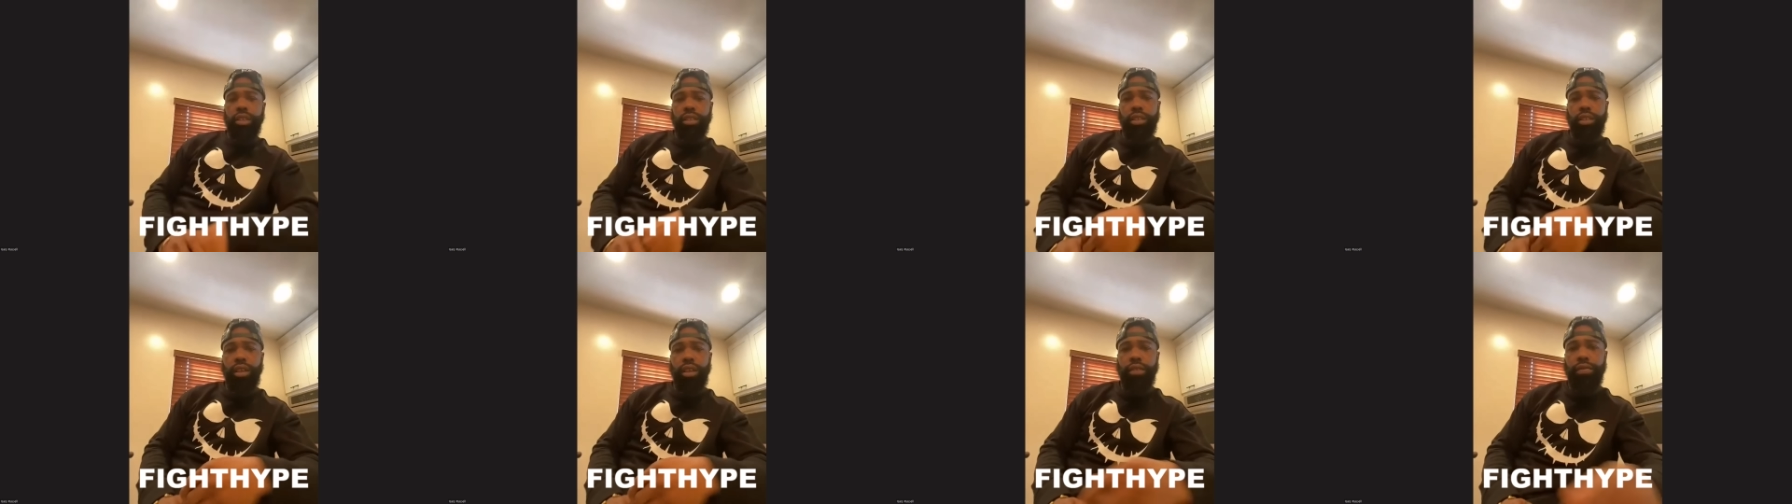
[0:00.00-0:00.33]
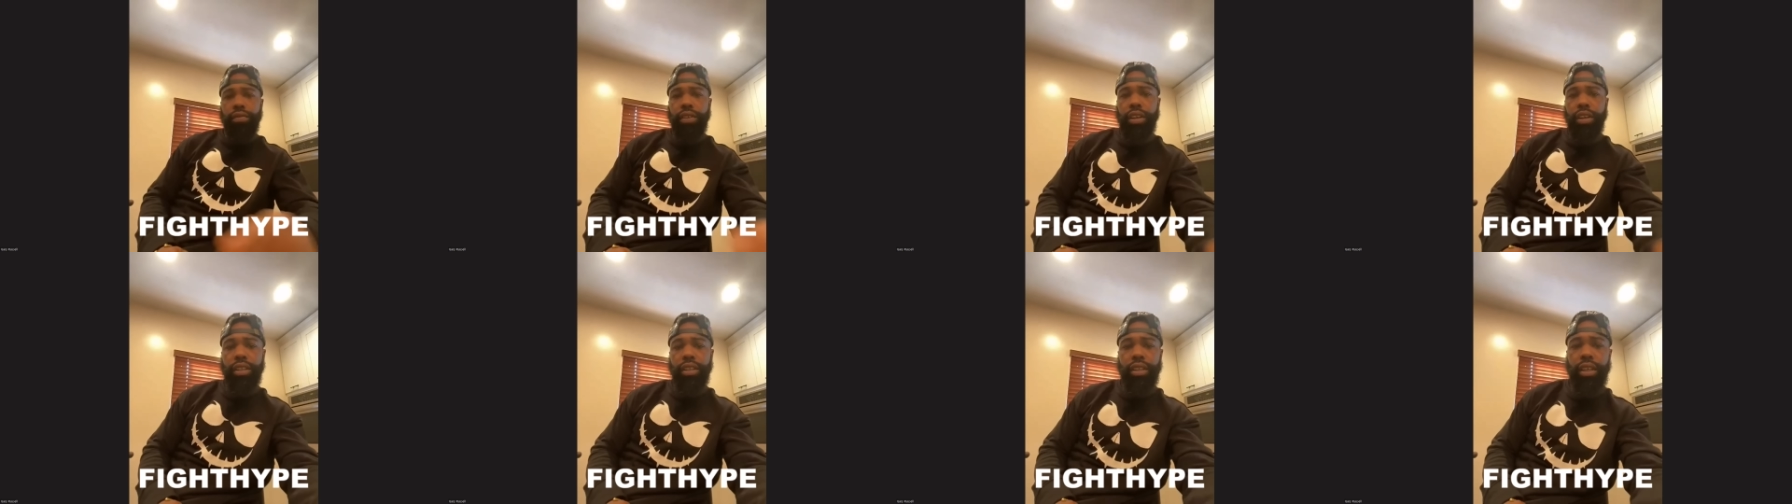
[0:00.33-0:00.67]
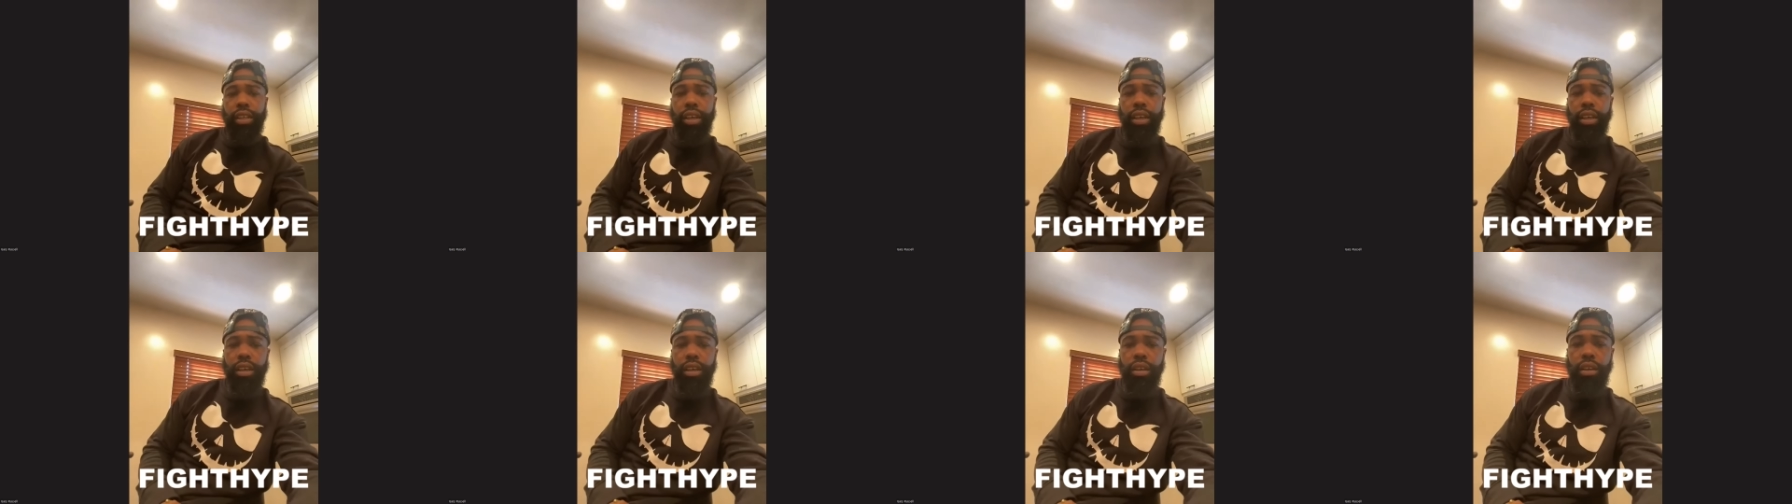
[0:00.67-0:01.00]
stuff like
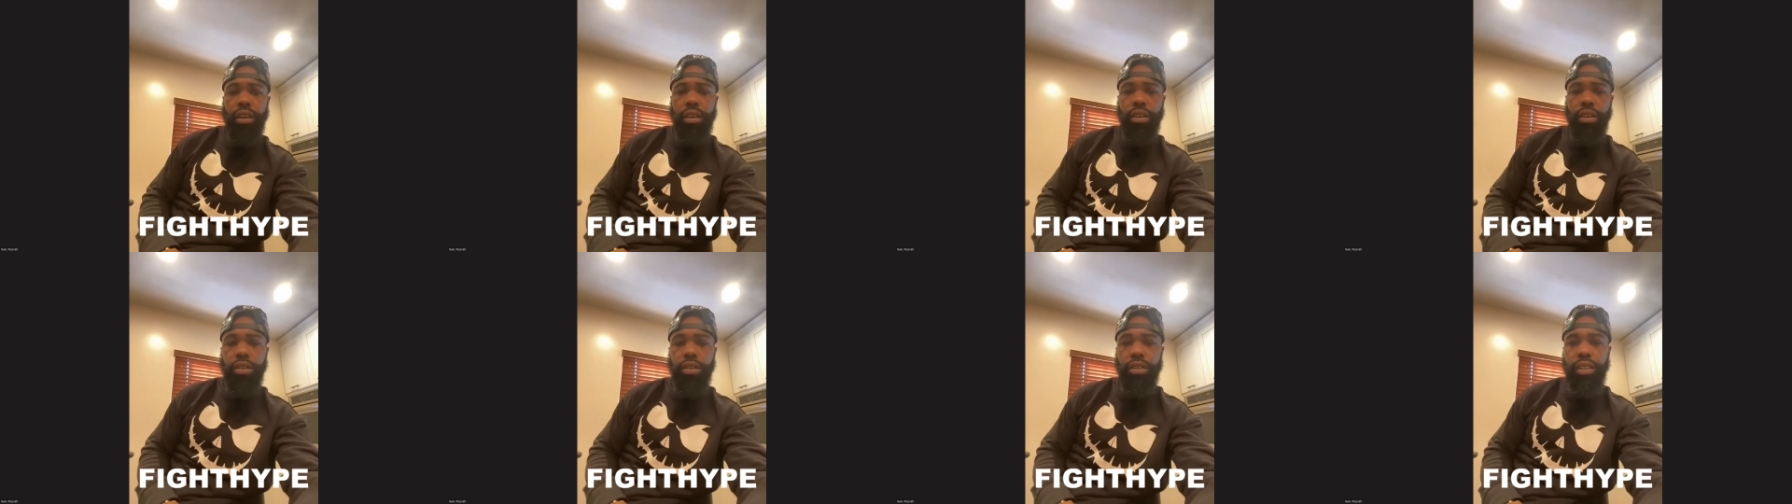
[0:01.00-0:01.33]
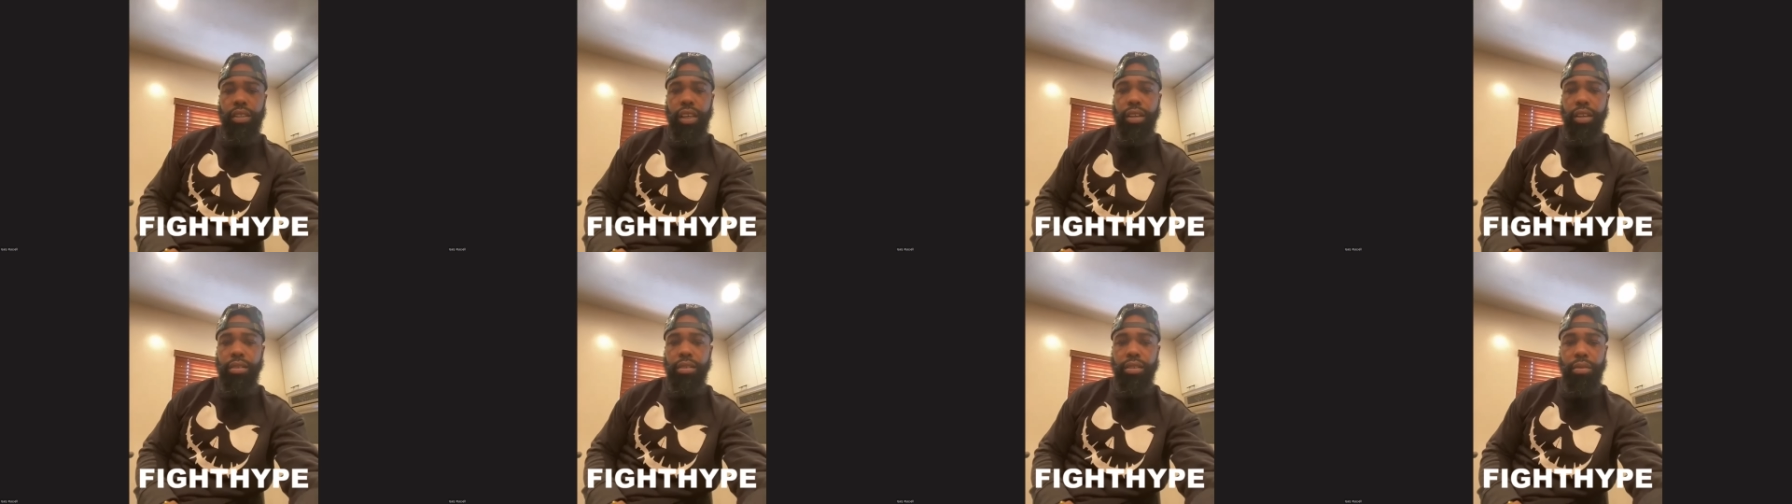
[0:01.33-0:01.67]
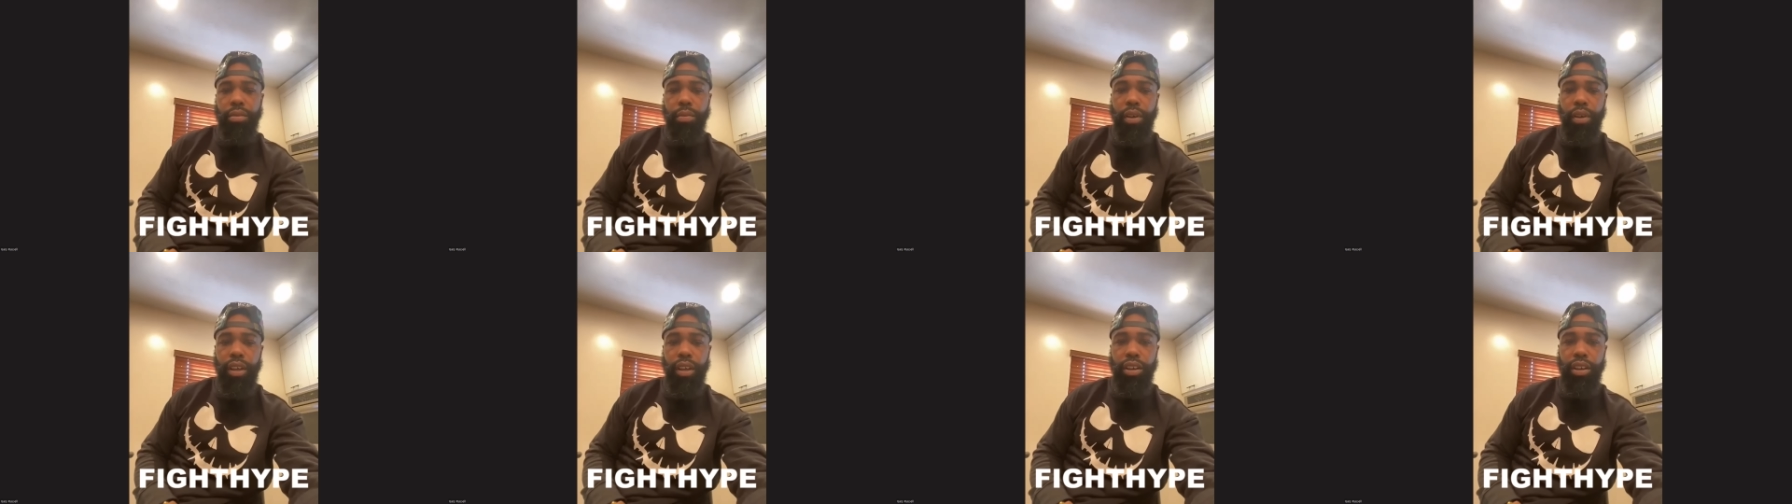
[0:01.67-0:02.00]
that. Oh, damn,
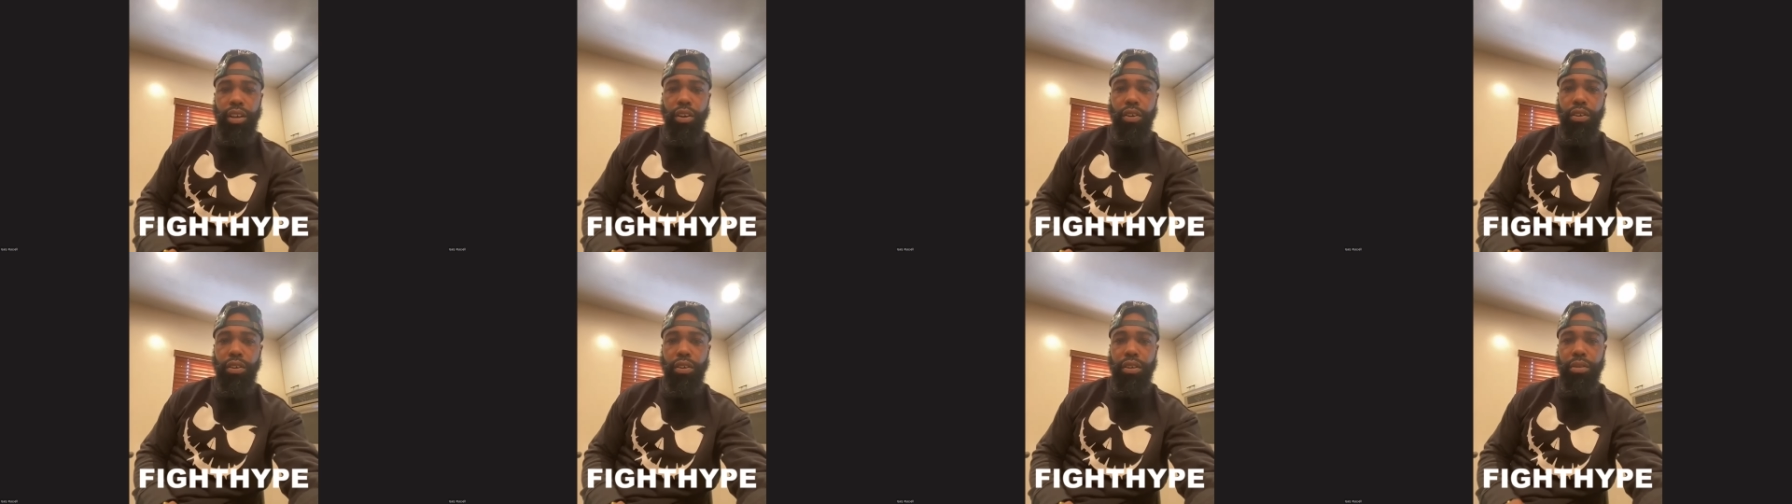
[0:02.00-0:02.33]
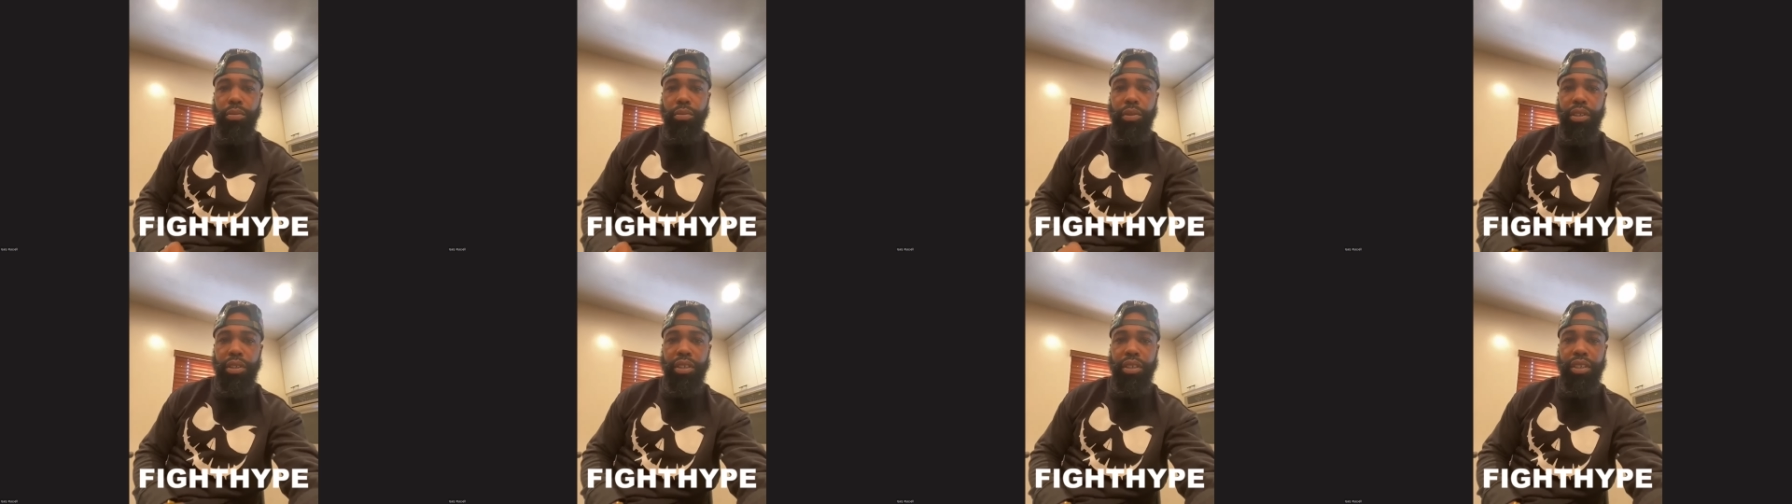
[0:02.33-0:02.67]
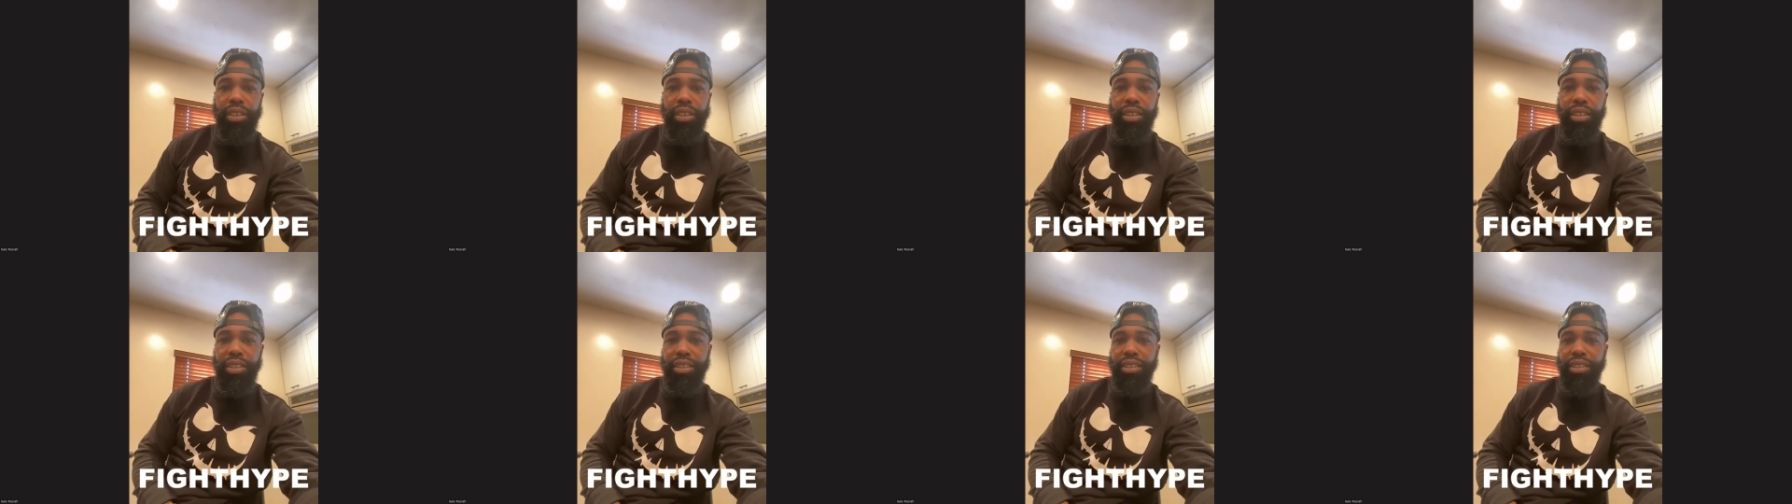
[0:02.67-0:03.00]
somebody calling.
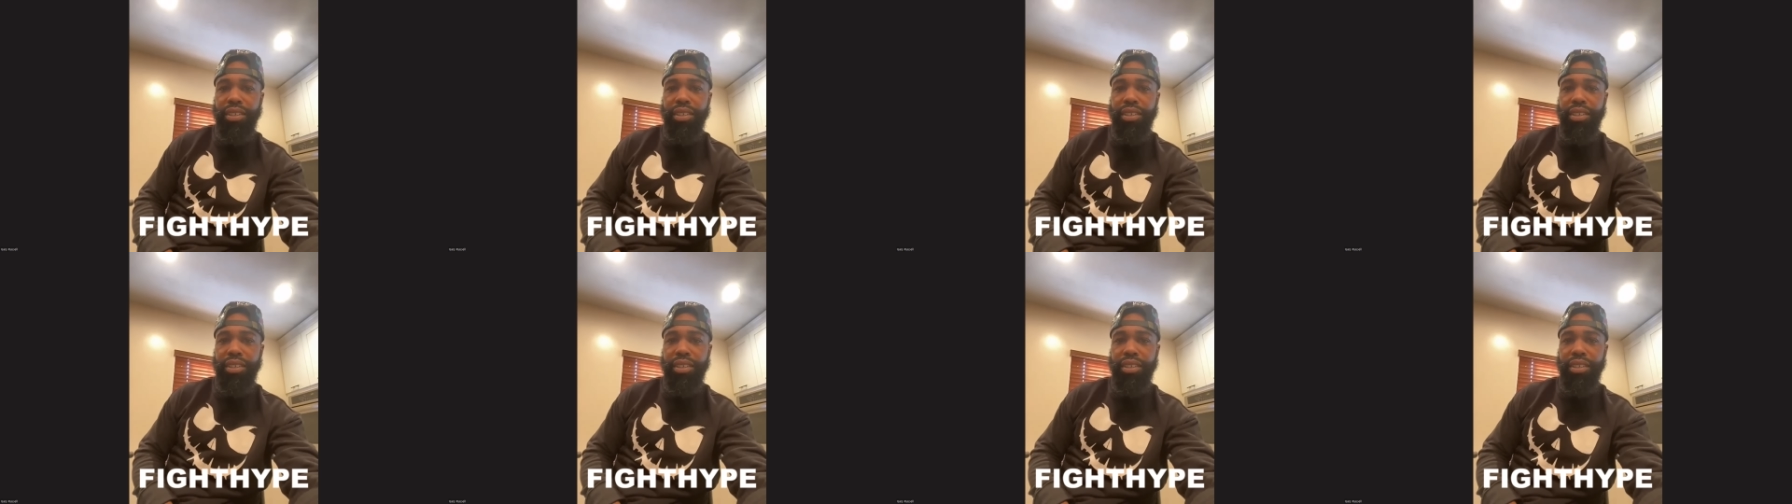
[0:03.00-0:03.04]
You